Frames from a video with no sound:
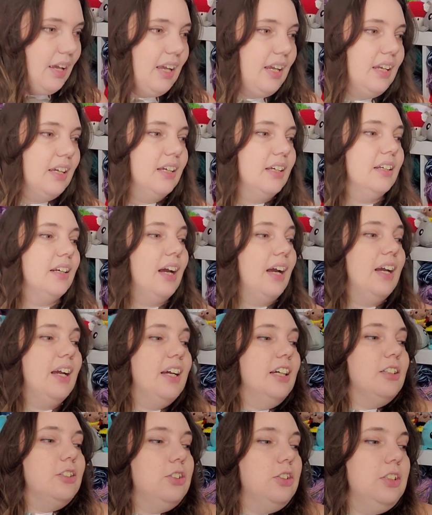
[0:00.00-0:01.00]
and
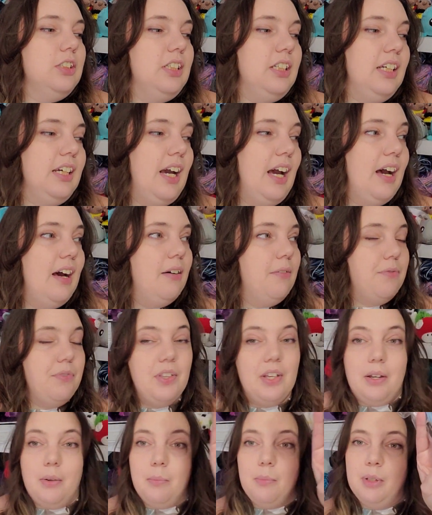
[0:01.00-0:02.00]
I actually have
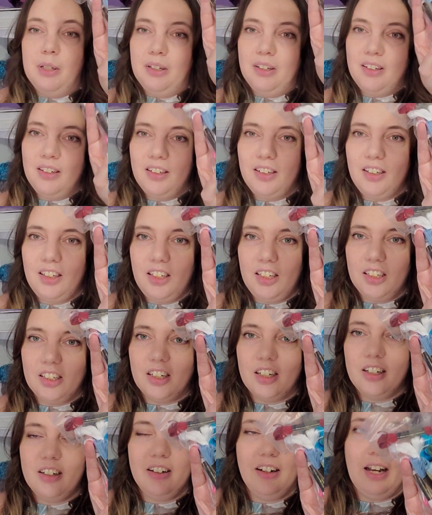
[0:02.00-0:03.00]
them
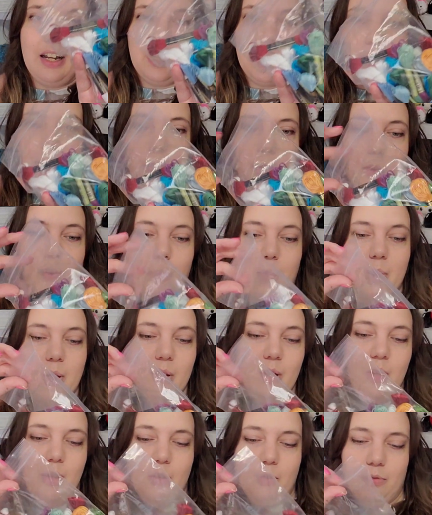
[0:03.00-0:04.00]
here. I got them
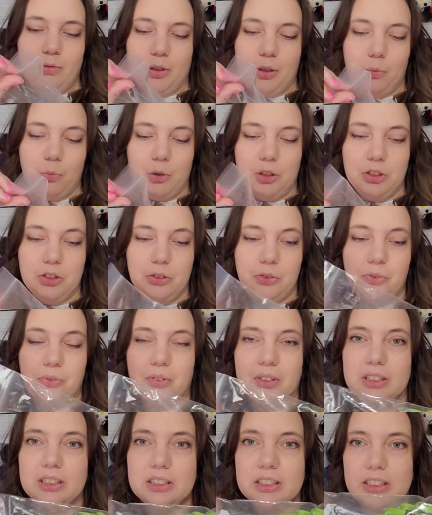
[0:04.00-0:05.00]
from
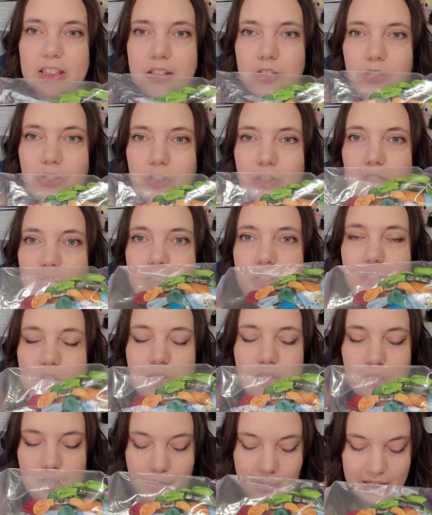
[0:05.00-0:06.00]
123Stitch,
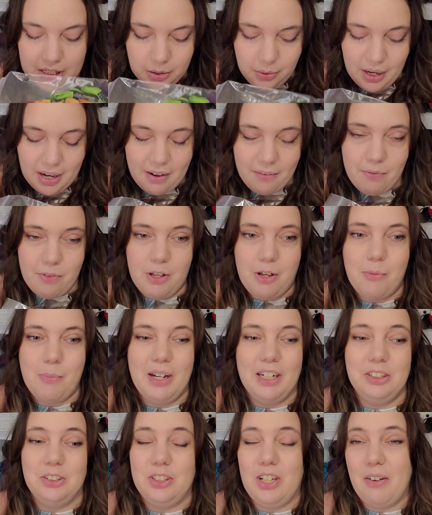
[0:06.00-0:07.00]
so I do have them.
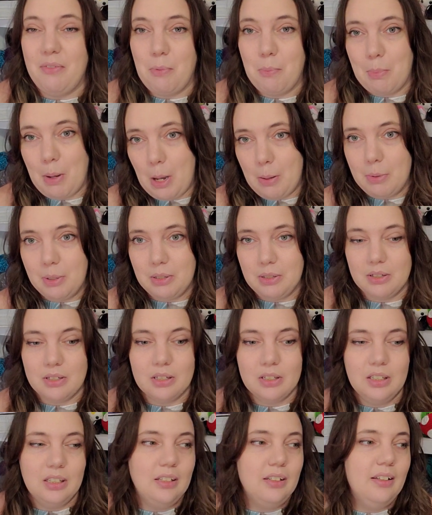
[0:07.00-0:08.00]
I just haven't bobbined
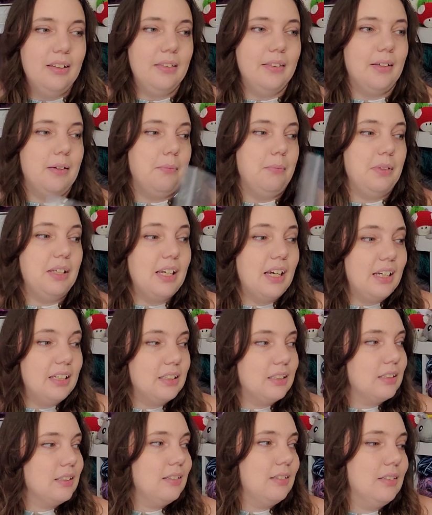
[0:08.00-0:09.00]
them yet
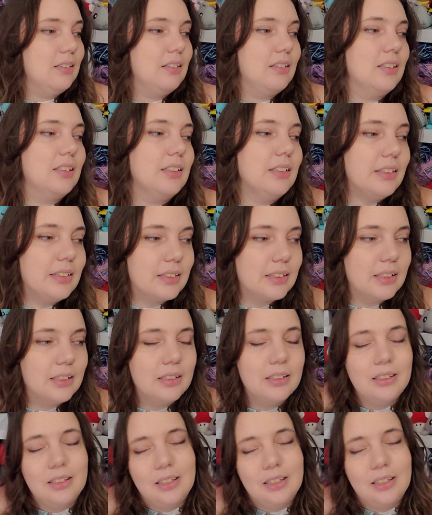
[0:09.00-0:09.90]
because